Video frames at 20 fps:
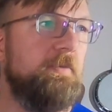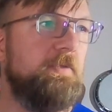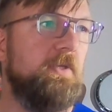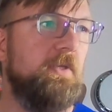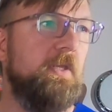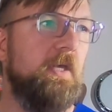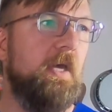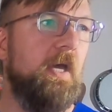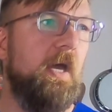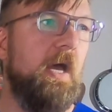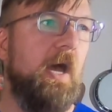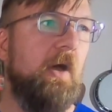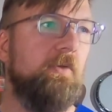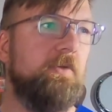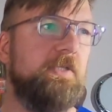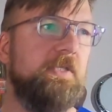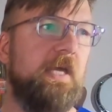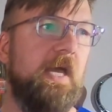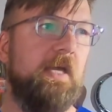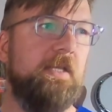So the
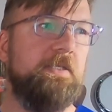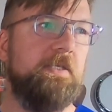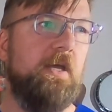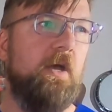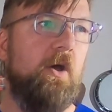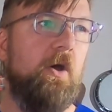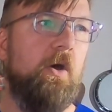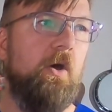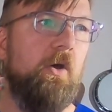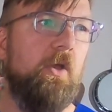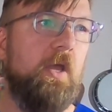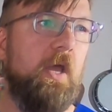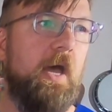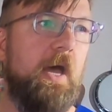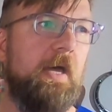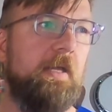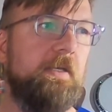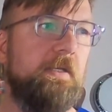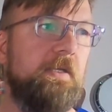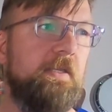outside's all
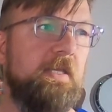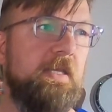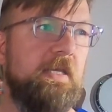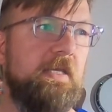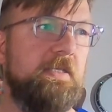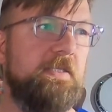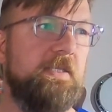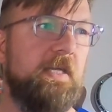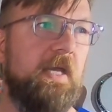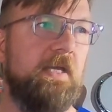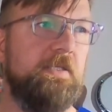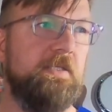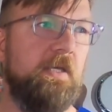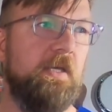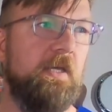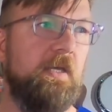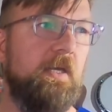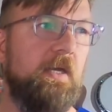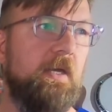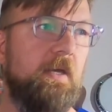cotton and the inside's
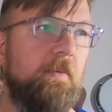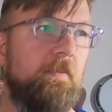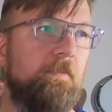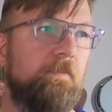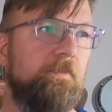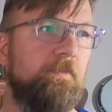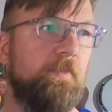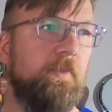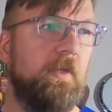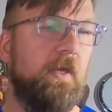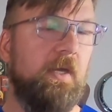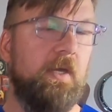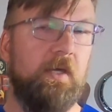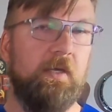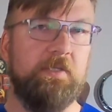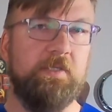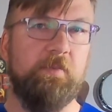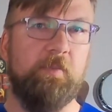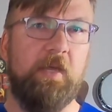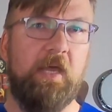
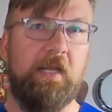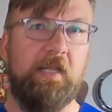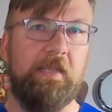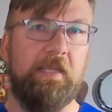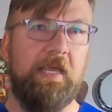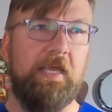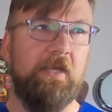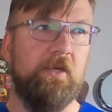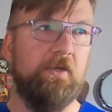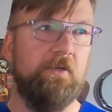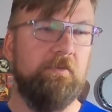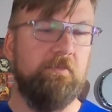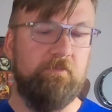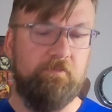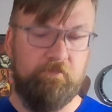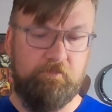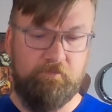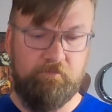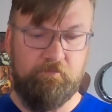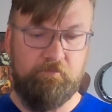some kind of layered,
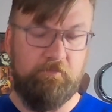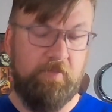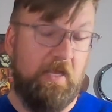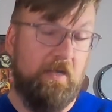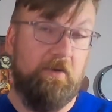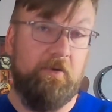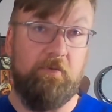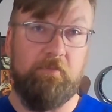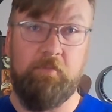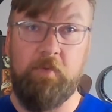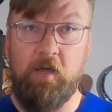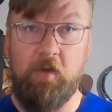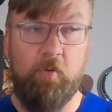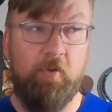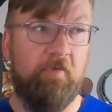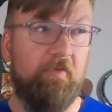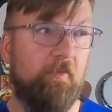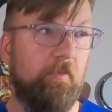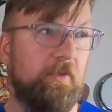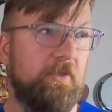I don't know,
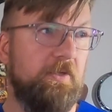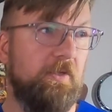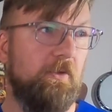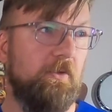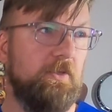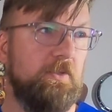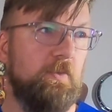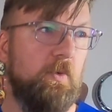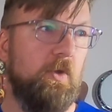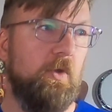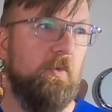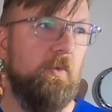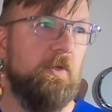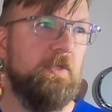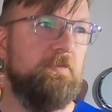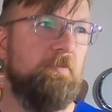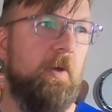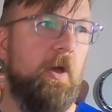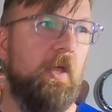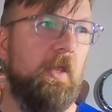however materials work, where
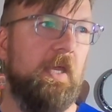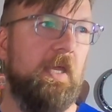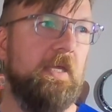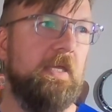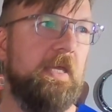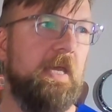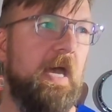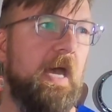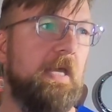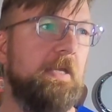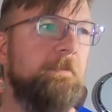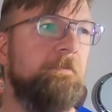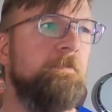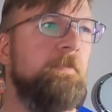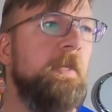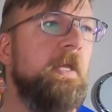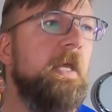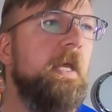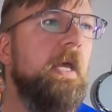it's poly and cotton.